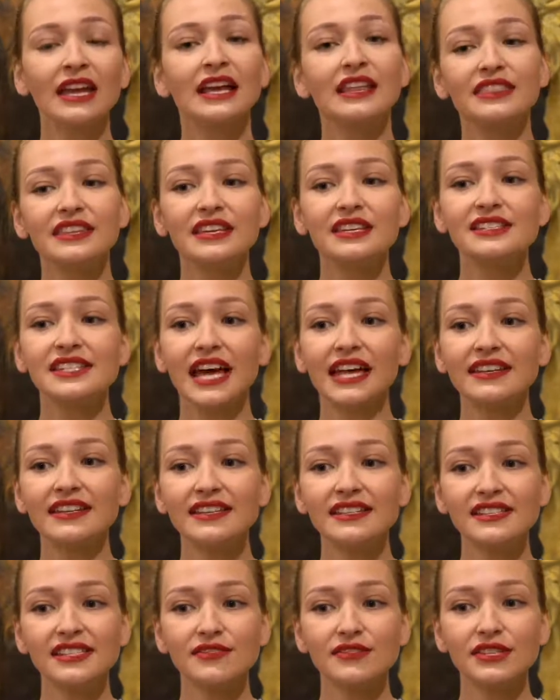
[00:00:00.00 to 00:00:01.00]
The
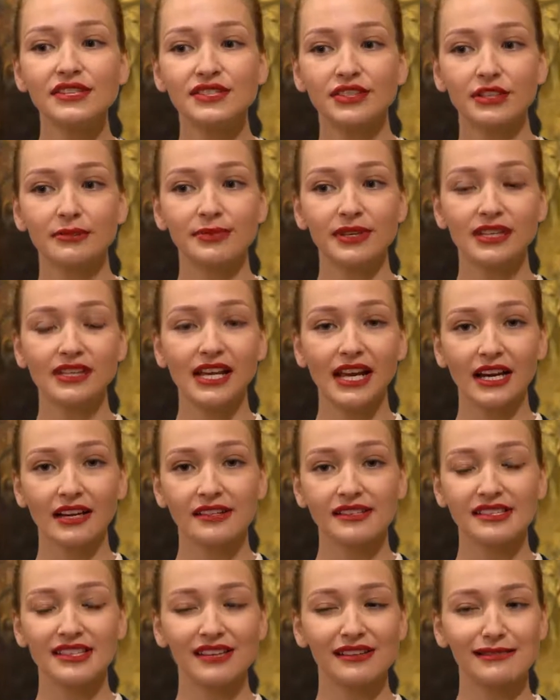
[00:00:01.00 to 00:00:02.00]
attendance of the Serbian
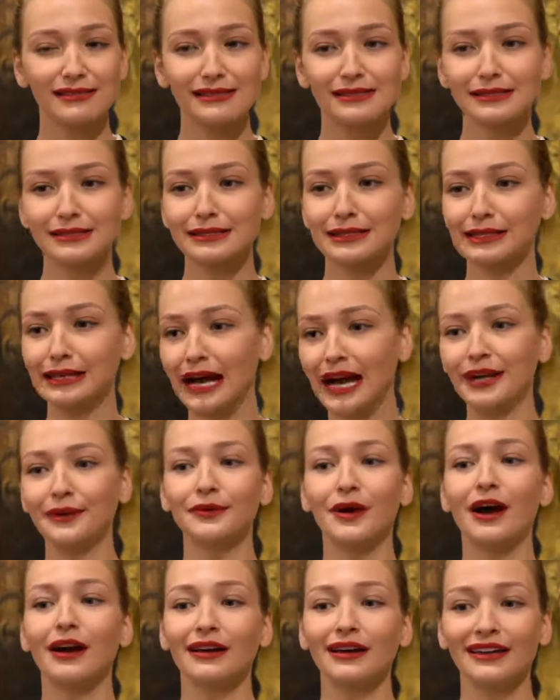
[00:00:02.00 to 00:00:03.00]
Carousel
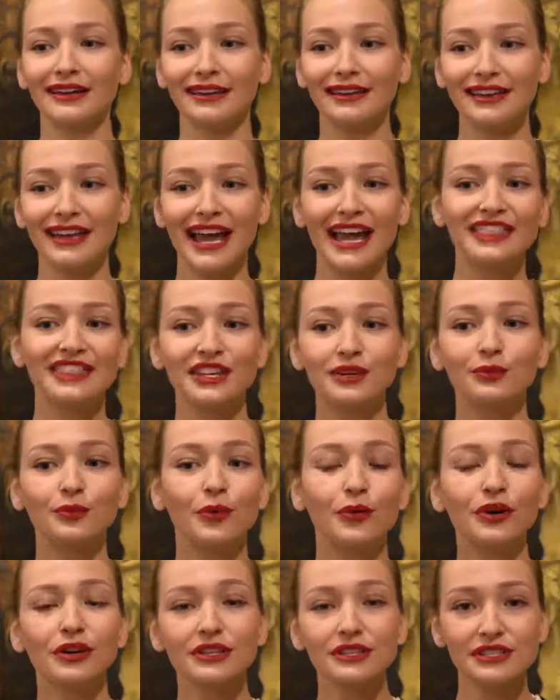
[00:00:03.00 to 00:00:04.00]
skyrocketed, and the
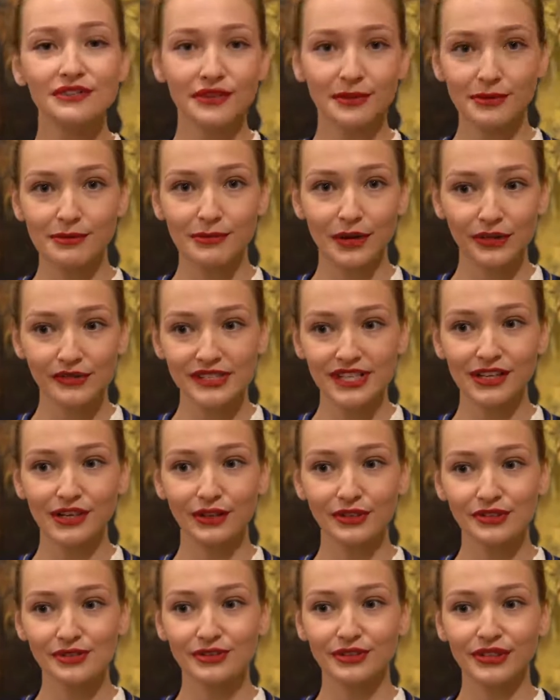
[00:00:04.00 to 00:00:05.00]
awards from the
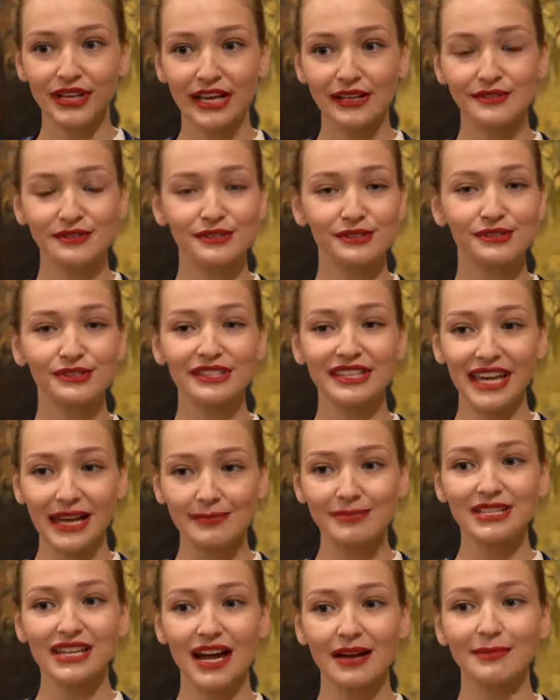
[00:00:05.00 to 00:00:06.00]
Multicultural Council
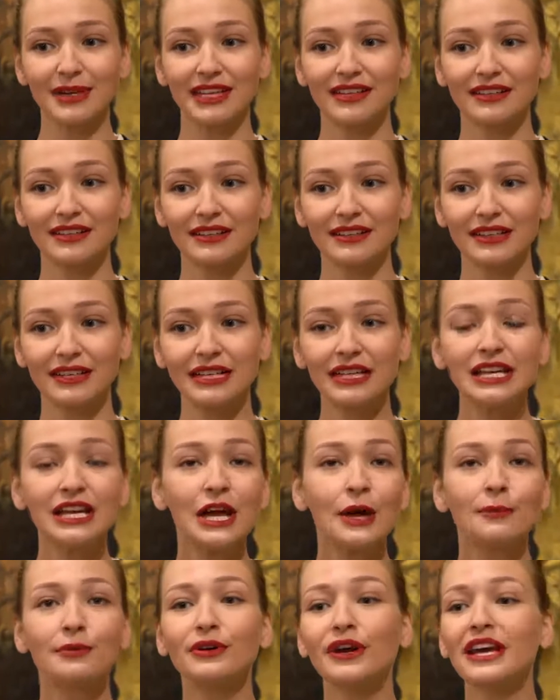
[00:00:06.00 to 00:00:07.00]
kept coming.
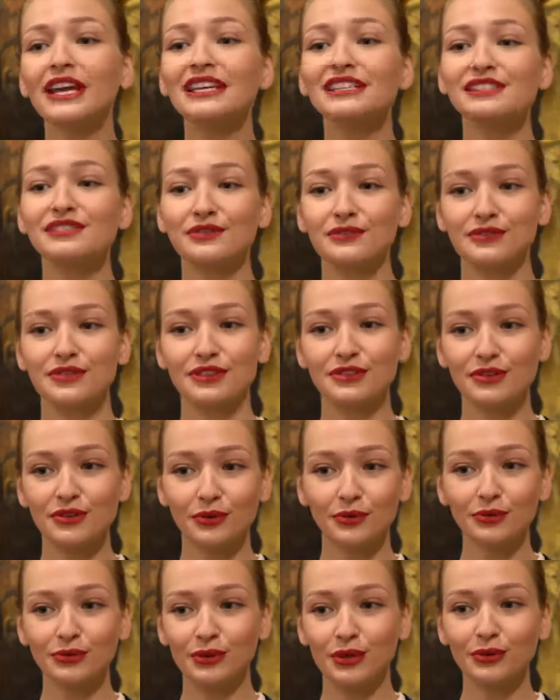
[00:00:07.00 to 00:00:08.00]
Praise through the
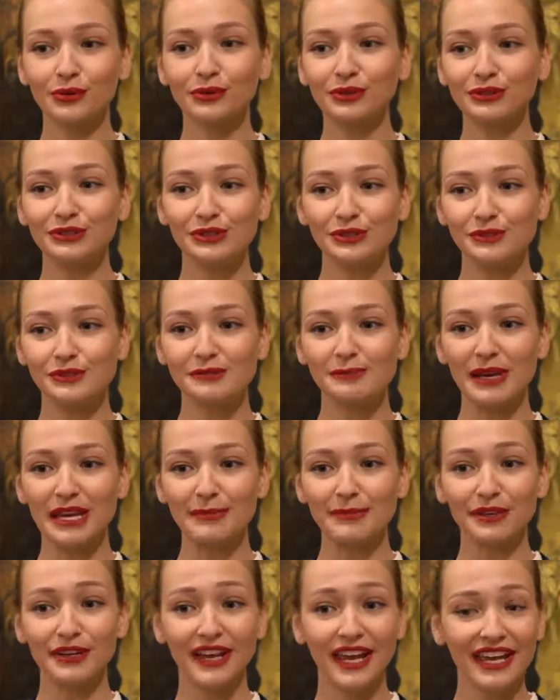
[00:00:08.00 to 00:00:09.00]
local
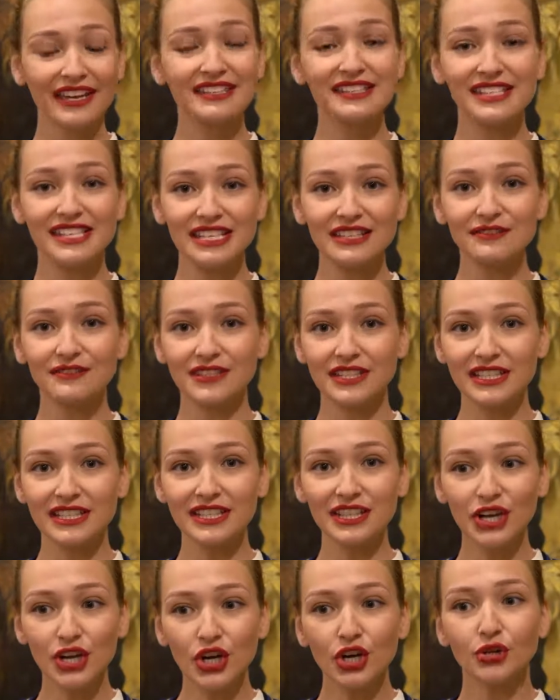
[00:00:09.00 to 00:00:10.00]
newspaper and TV
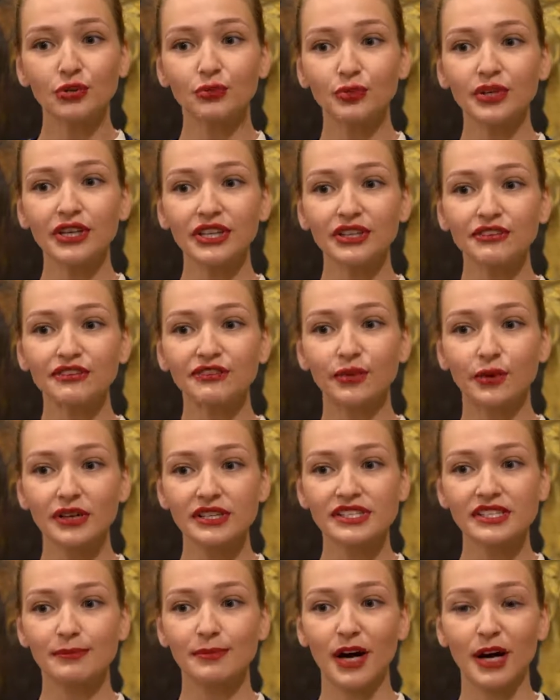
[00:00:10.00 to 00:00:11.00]
reinforced
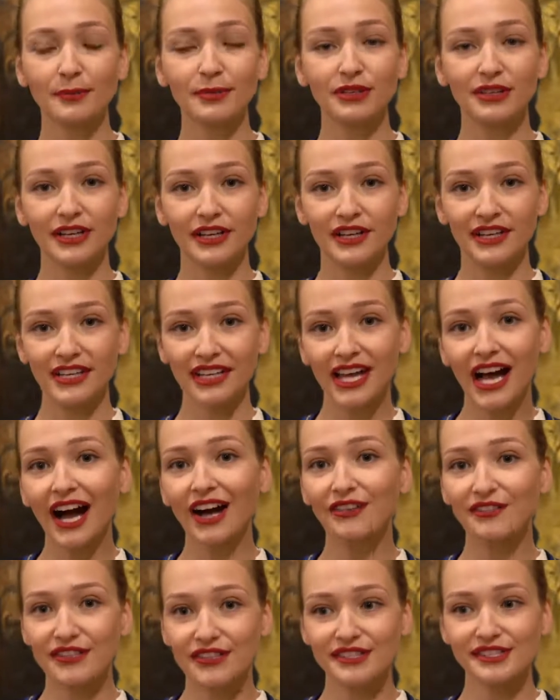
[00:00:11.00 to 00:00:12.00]
the popularity
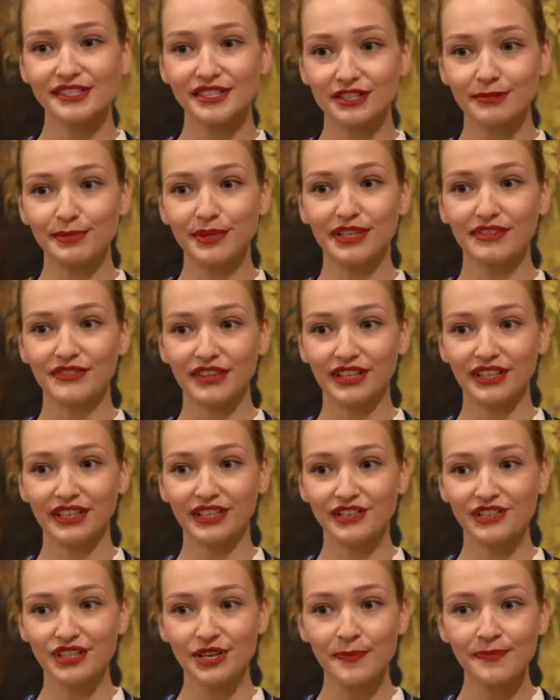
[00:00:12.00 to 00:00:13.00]
of the Serbian
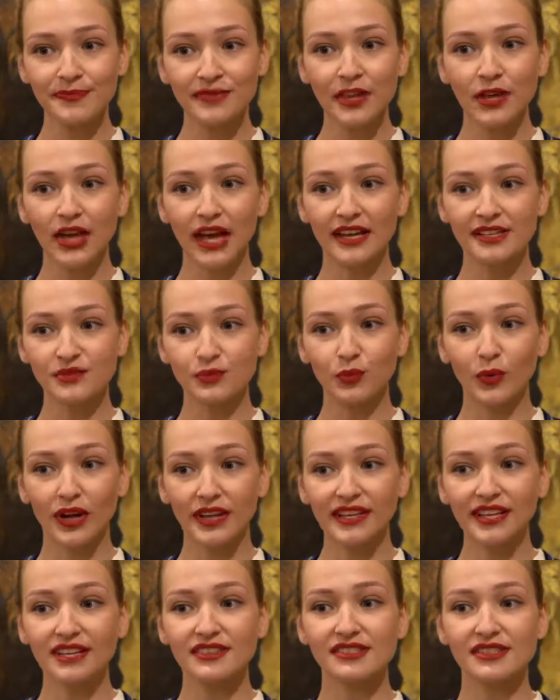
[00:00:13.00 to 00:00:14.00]
village as one
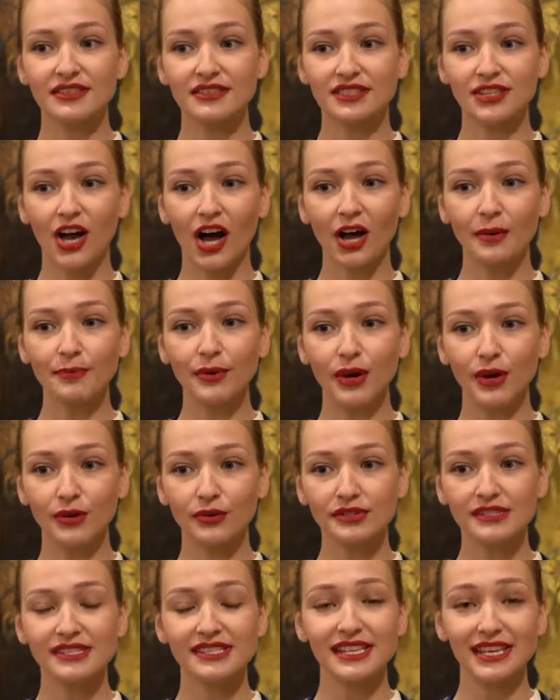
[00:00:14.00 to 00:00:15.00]
of the top
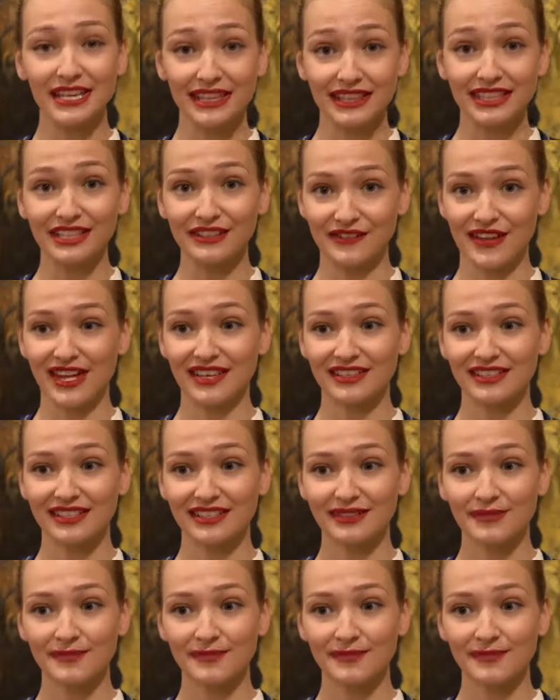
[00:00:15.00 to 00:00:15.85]
hosts in the event.